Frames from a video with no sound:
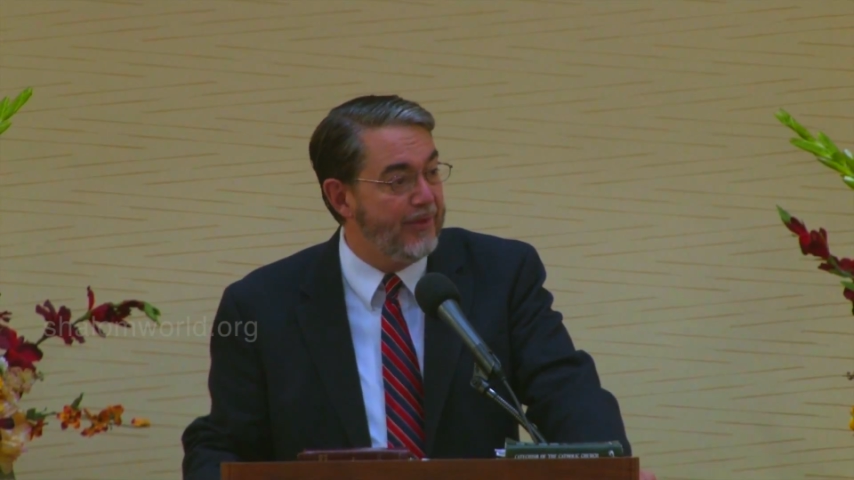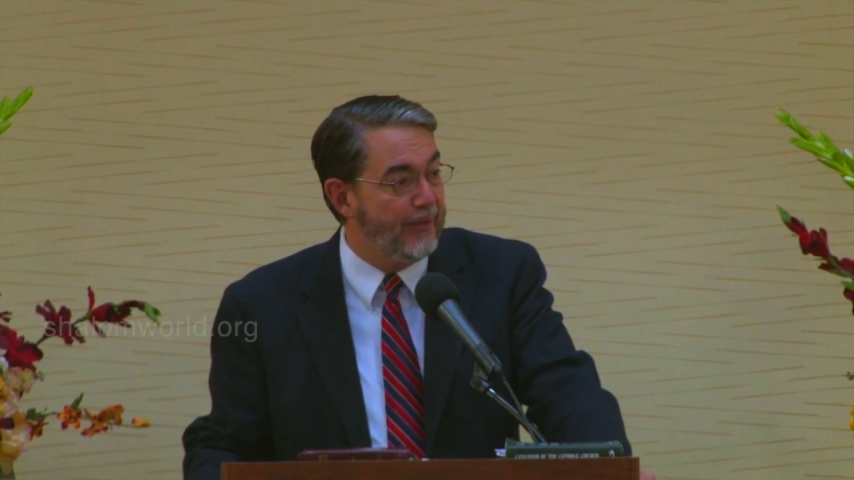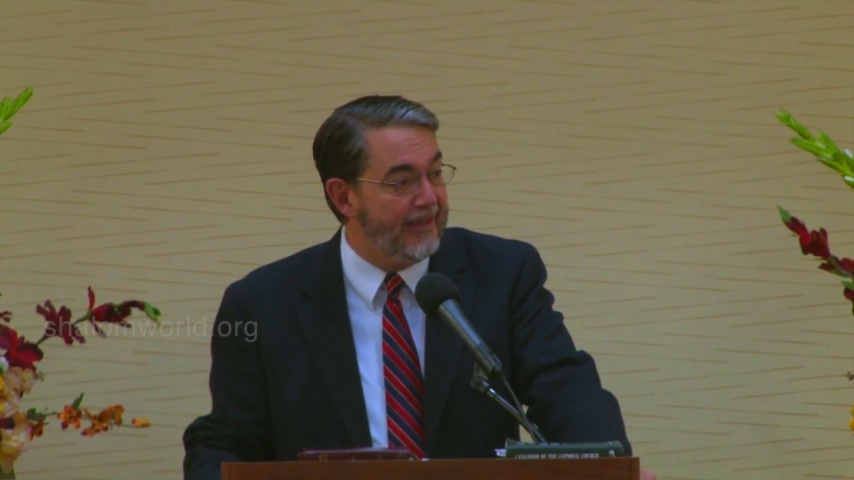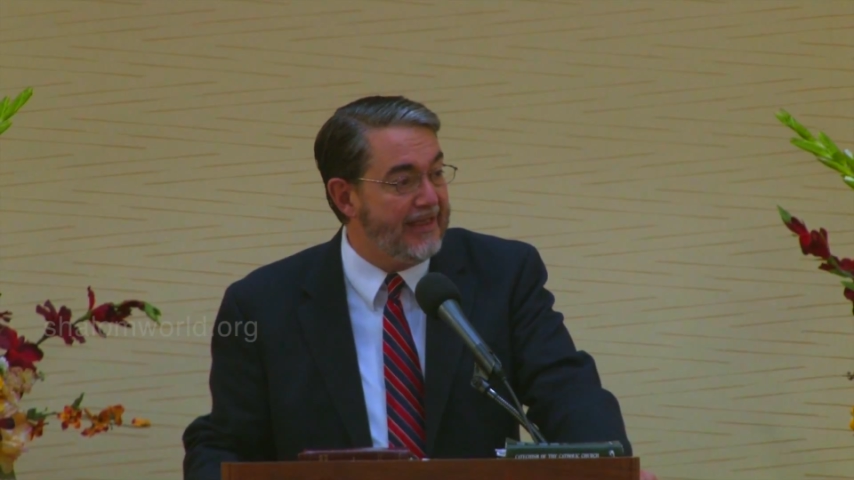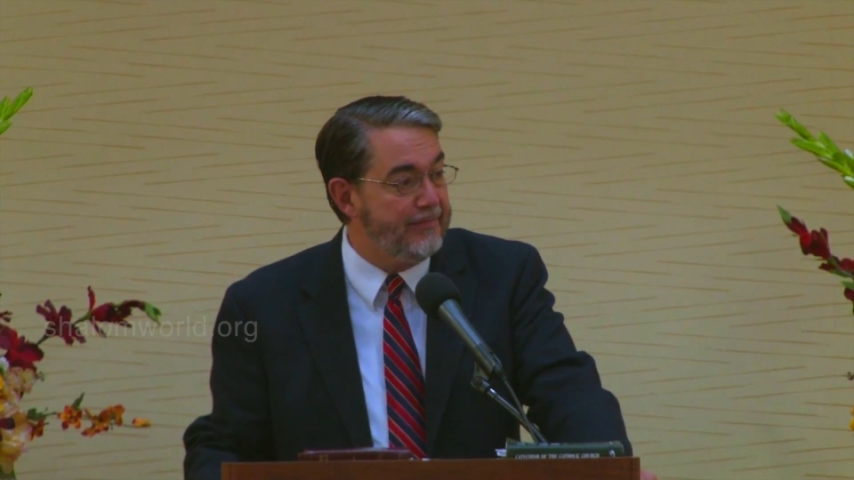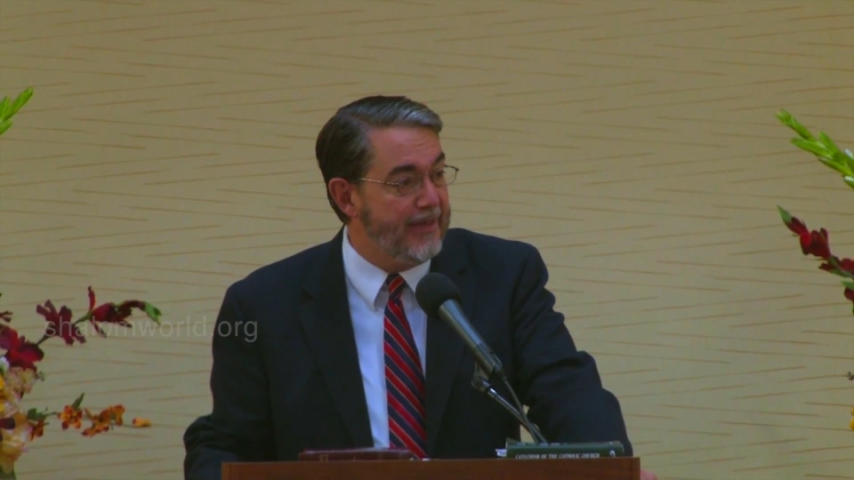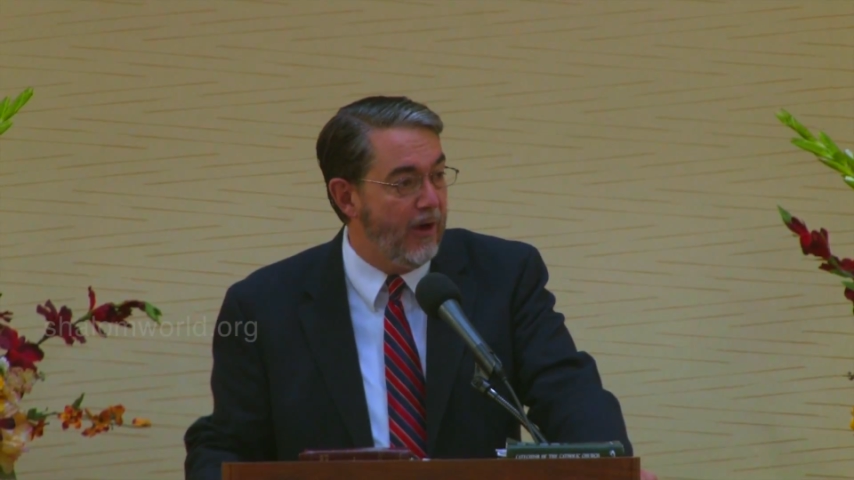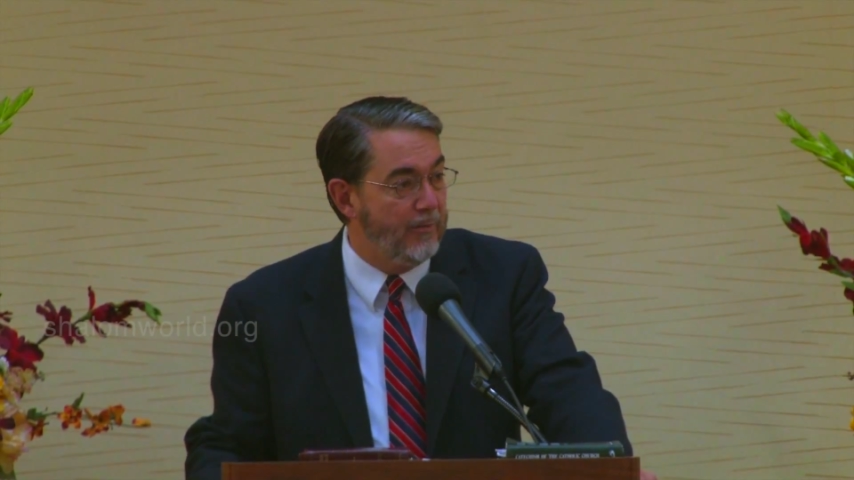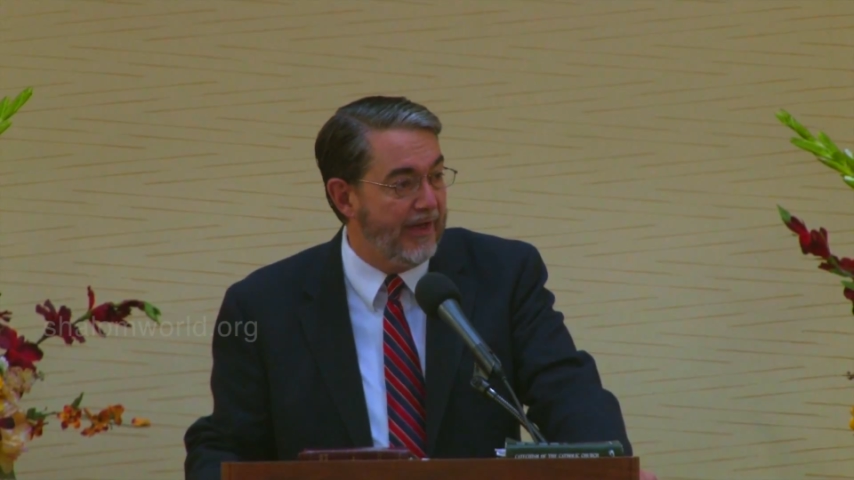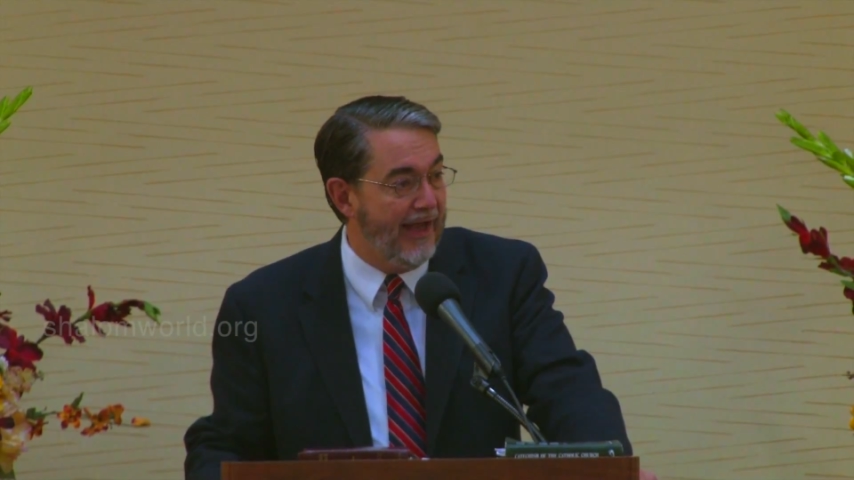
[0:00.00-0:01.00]
that would lead me
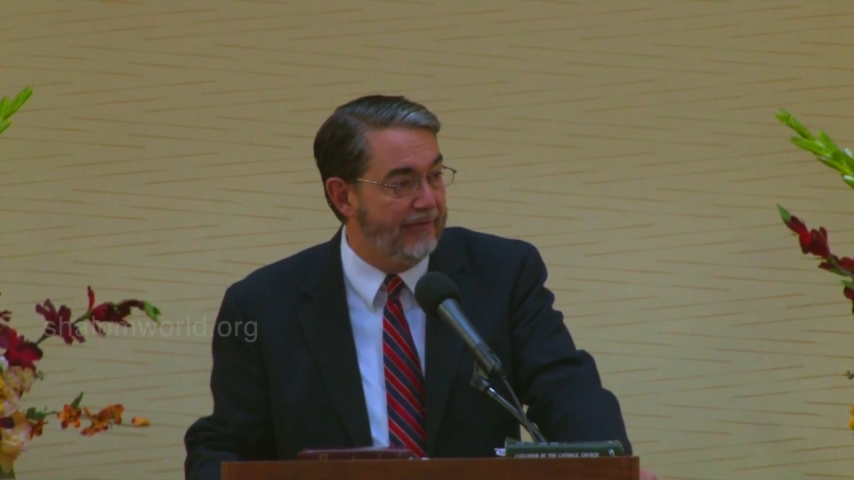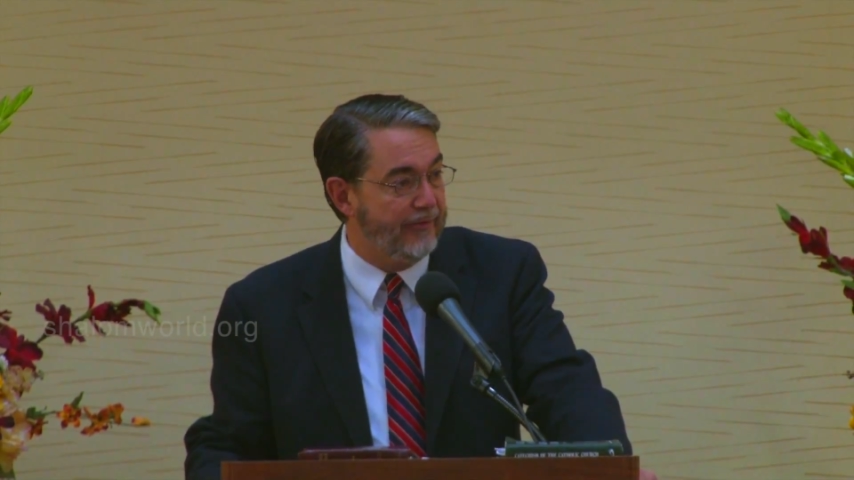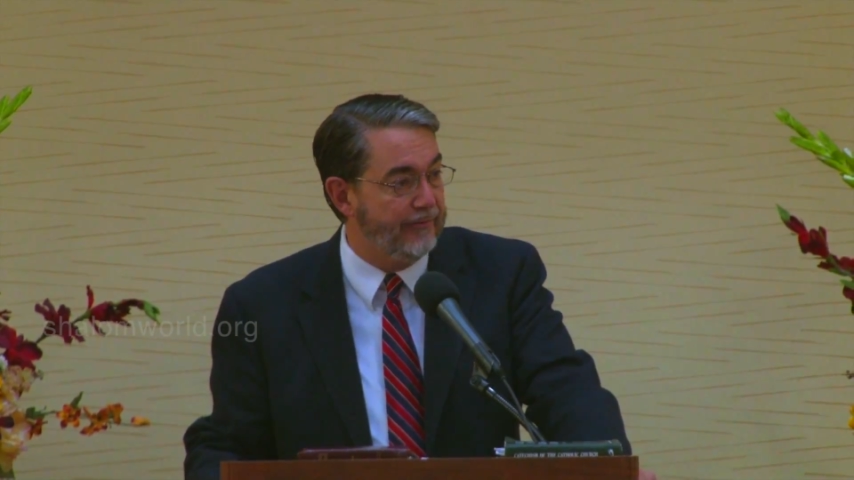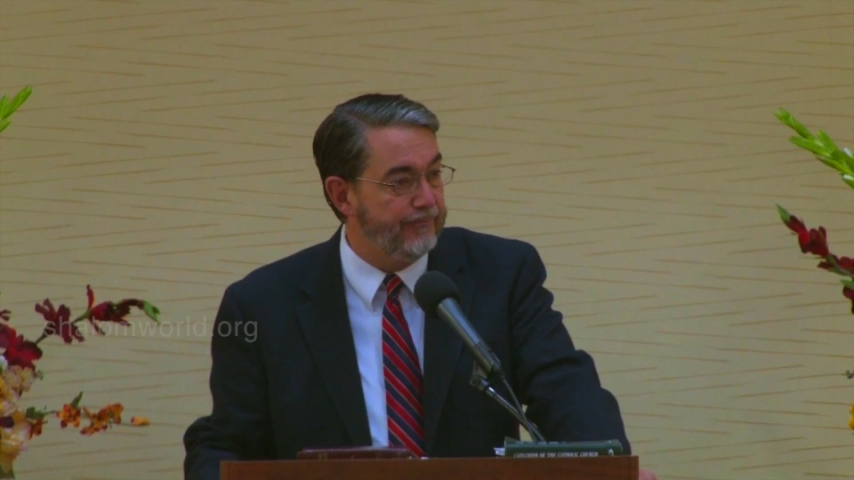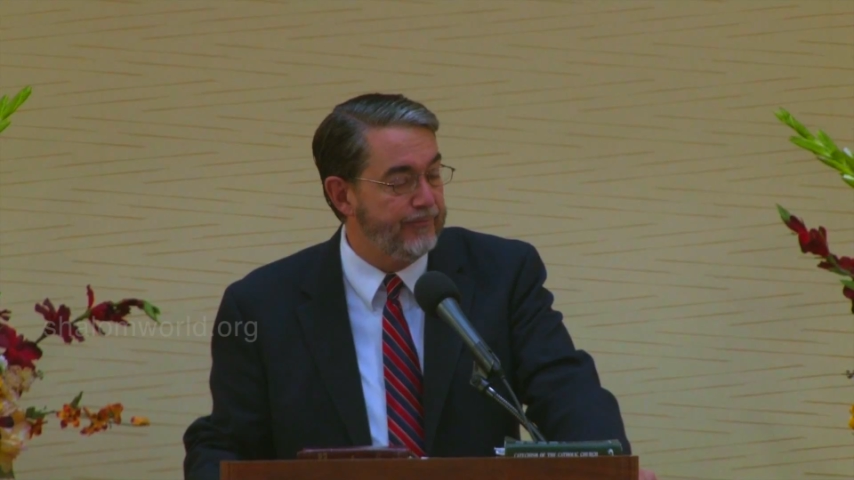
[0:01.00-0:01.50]
home to heaven.